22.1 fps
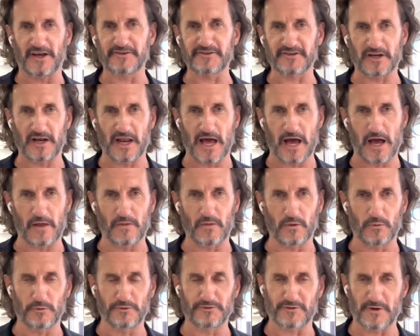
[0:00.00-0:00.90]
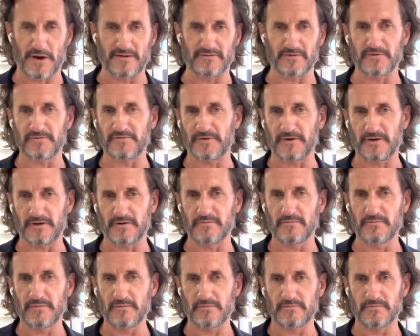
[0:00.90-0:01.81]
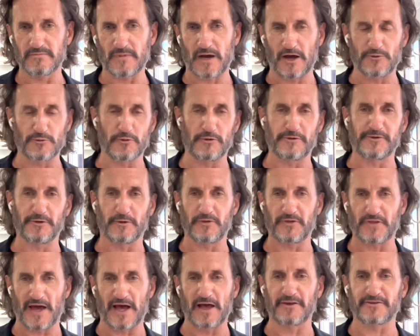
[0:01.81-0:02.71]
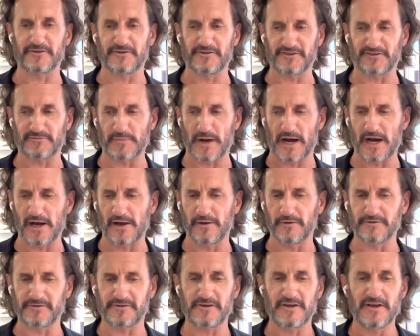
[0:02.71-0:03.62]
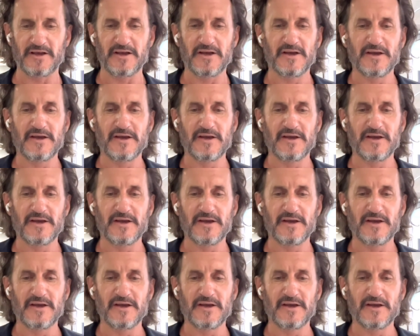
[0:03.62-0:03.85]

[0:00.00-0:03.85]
dust cloud that will travel for hundreds or thousands of miles.